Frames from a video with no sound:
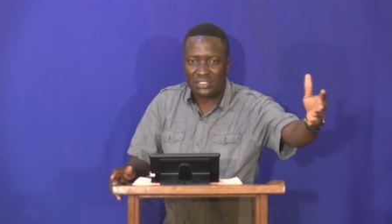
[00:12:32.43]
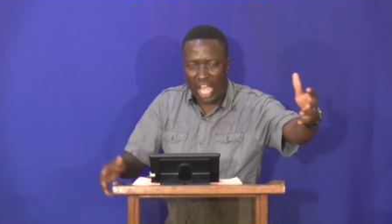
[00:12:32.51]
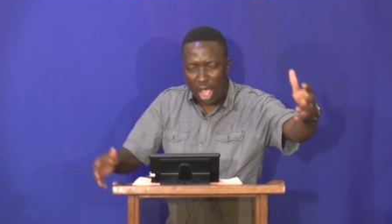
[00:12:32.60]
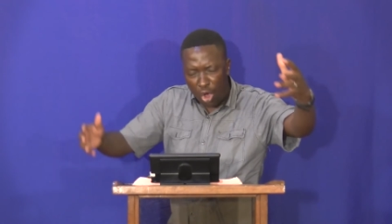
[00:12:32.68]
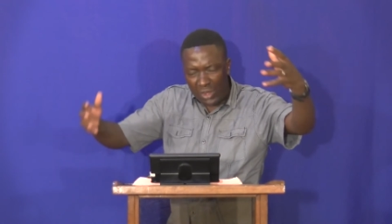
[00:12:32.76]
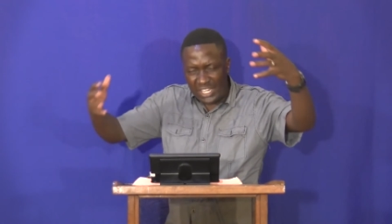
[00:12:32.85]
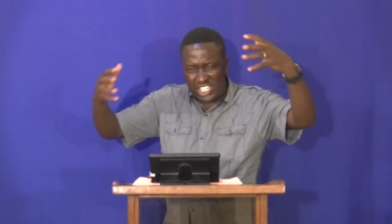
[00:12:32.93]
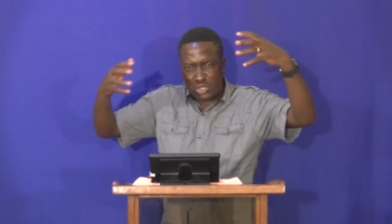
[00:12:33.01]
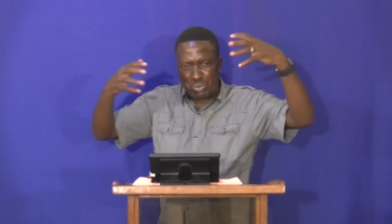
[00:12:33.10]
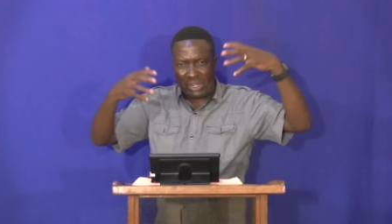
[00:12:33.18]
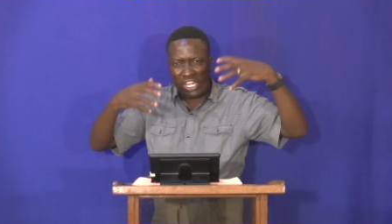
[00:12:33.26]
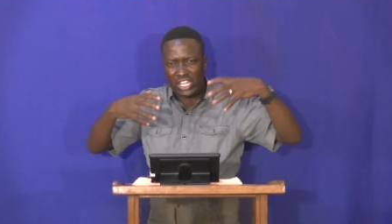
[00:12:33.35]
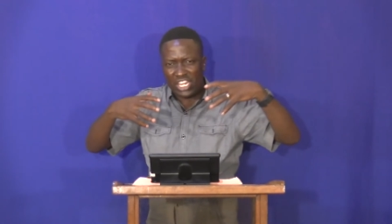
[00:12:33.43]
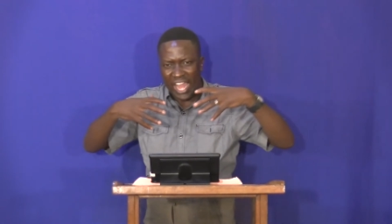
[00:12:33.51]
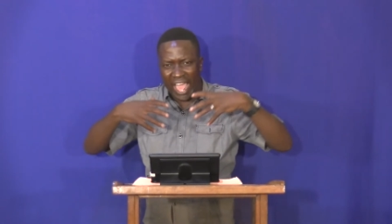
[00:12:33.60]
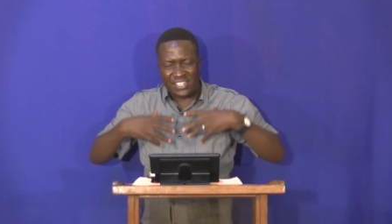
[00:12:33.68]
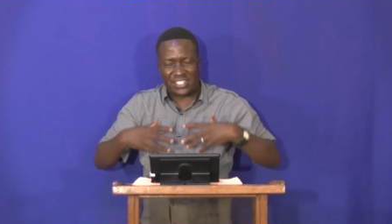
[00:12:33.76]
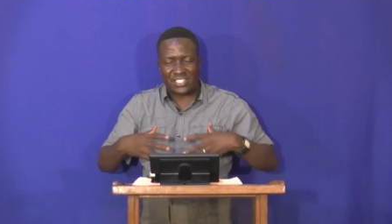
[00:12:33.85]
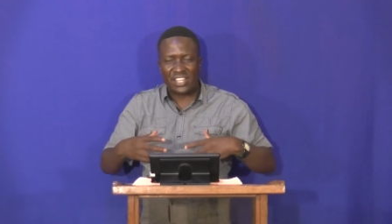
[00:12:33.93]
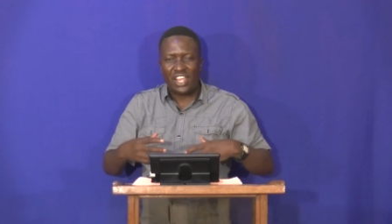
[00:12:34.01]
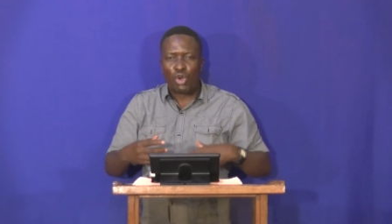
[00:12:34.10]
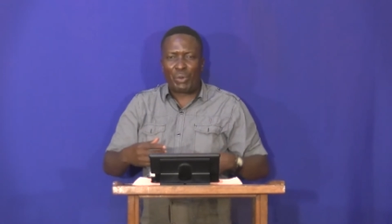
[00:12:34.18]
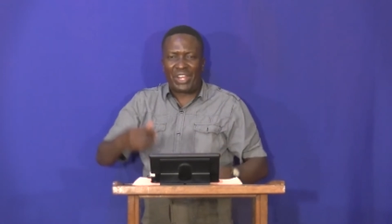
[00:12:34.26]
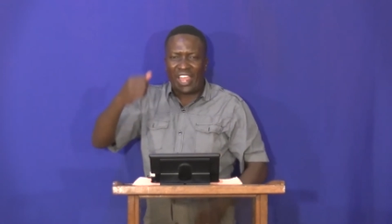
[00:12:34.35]
The Holy Spirit in us
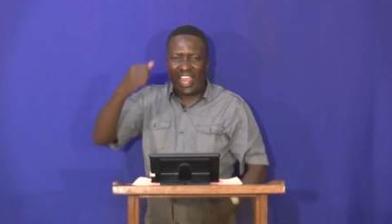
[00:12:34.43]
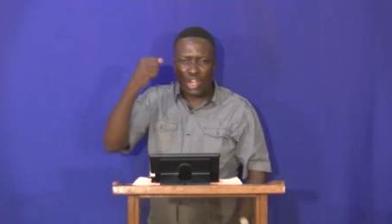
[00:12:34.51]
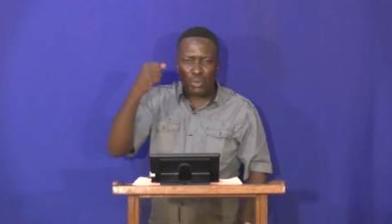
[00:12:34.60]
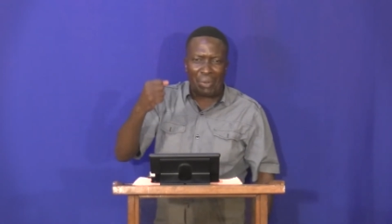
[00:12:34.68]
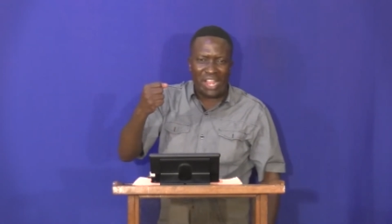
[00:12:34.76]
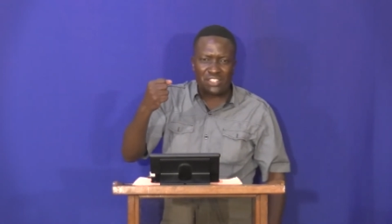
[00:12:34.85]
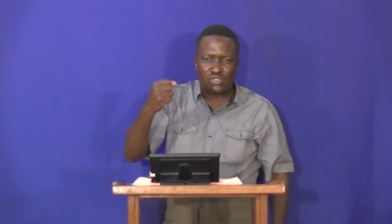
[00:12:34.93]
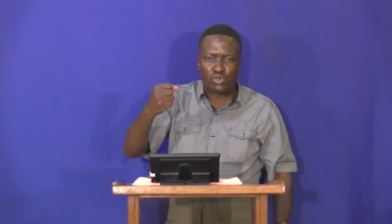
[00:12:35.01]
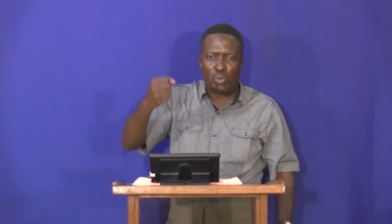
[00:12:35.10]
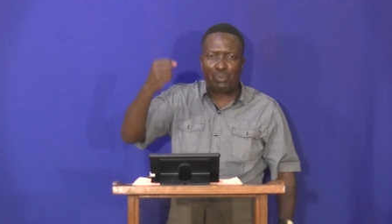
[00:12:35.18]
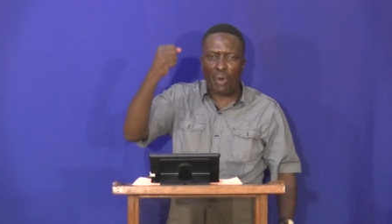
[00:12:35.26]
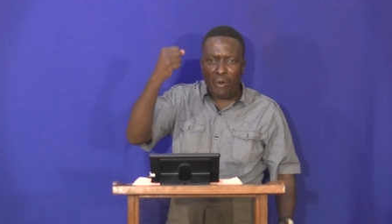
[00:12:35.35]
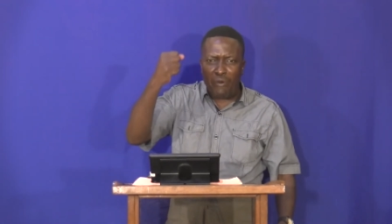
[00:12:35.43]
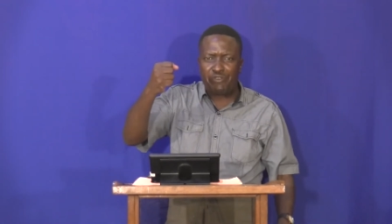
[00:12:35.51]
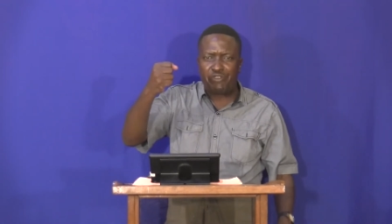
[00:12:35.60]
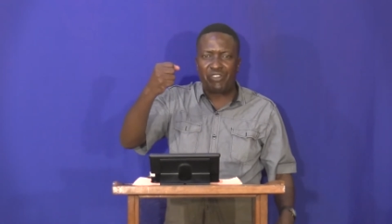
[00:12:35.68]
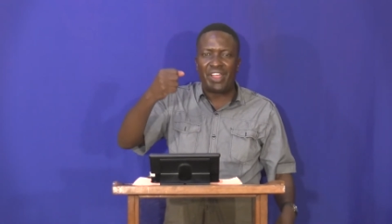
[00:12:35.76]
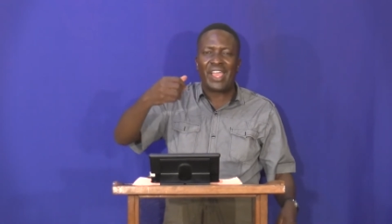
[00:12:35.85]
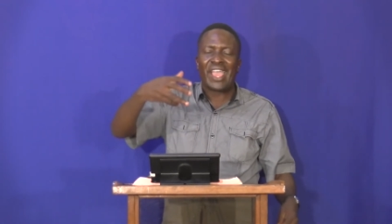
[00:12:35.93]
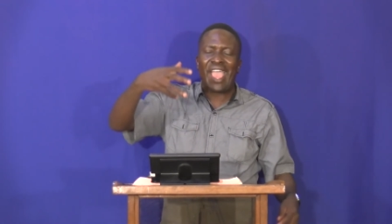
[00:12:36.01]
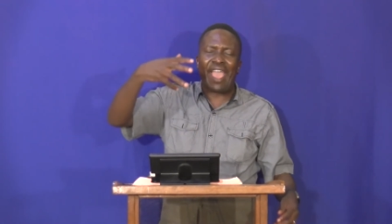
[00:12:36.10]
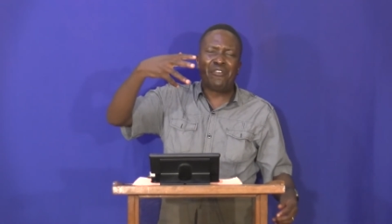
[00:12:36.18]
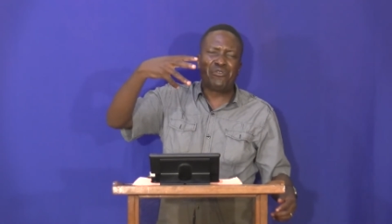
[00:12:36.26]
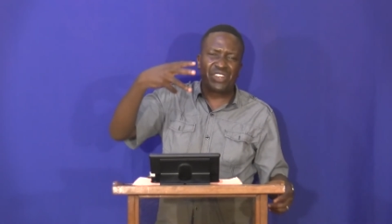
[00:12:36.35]
will help us to move
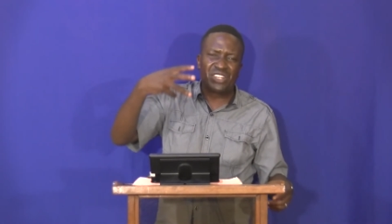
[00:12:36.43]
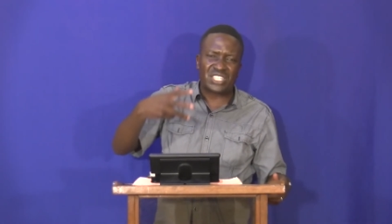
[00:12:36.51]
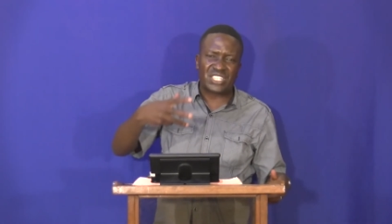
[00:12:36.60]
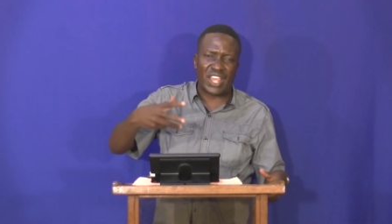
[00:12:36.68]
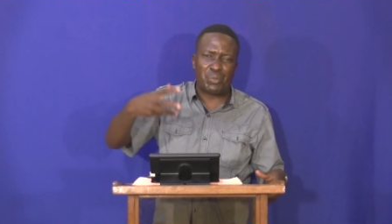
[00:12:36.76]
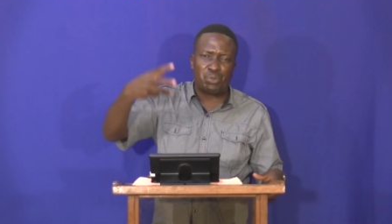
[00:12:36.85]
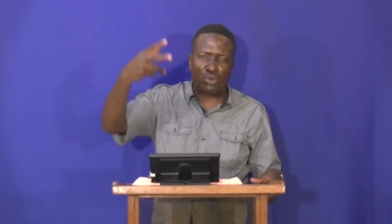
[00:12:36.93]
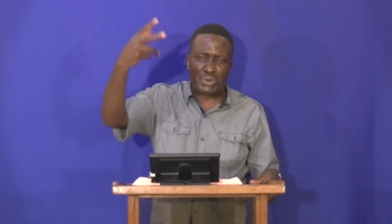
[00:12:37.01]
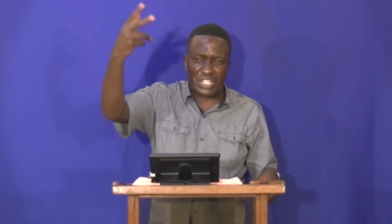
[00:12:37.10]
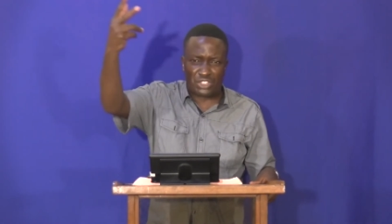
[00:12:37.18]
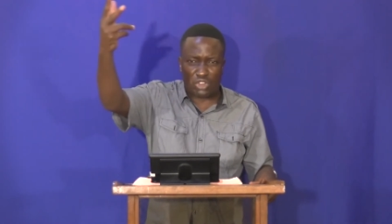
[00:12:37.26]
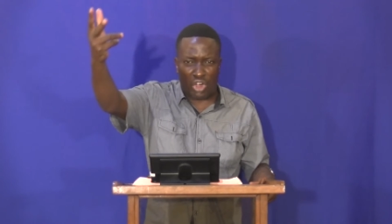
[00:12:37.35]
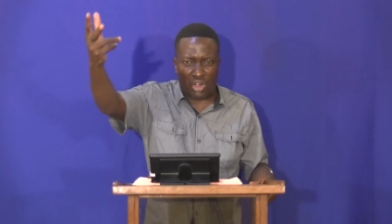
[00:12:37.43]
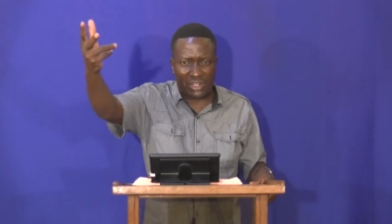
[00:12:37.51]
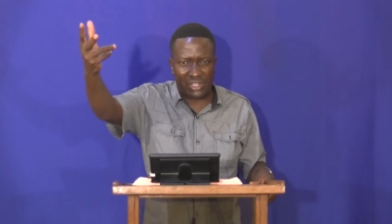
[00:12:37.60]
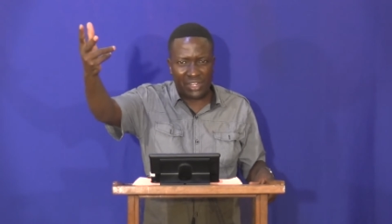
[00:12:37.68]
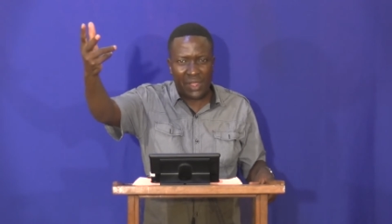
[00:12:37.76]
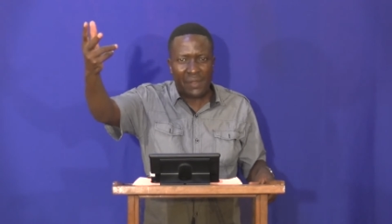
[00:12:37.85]
every step with God.